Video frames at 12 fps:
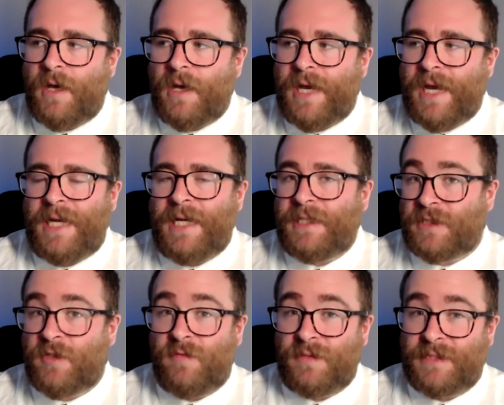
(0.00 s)
In its
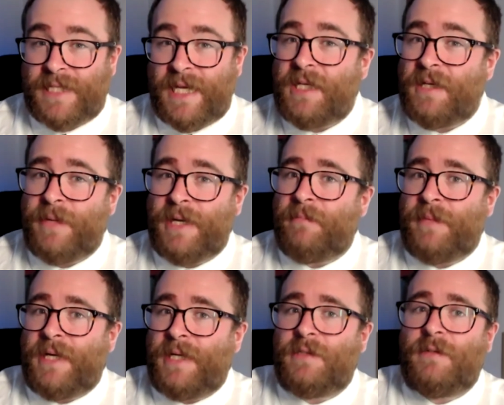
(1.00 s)
current state,
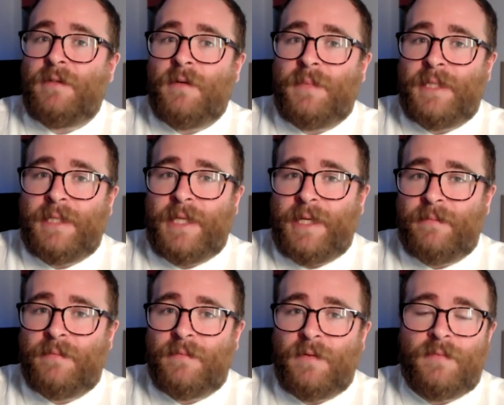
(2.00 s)
being completely,
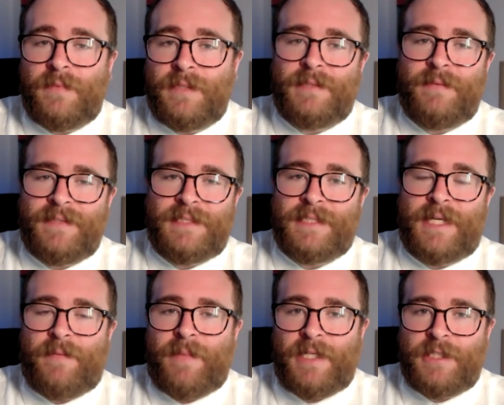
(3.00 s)
well, this is
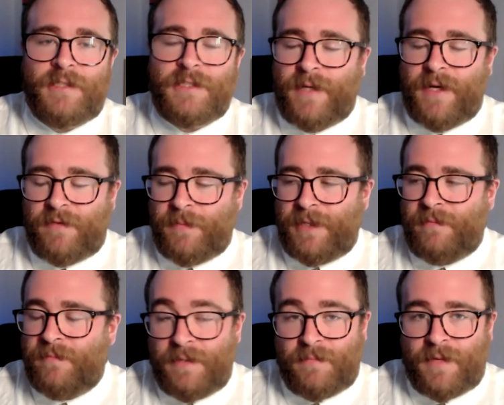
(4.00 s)
IMHO, so I have to
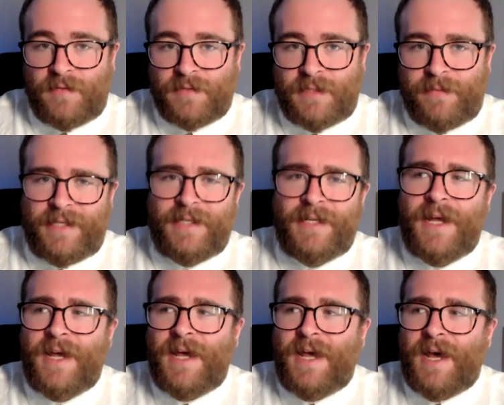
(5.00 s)
be in my honest opinion.
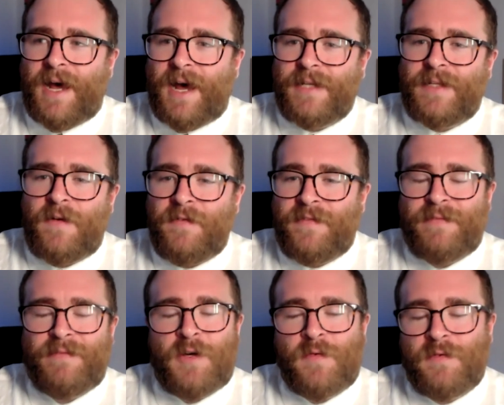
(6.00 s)
I don't think
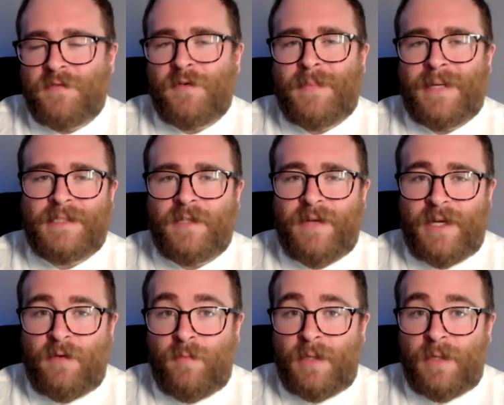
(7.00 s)
the current format of it will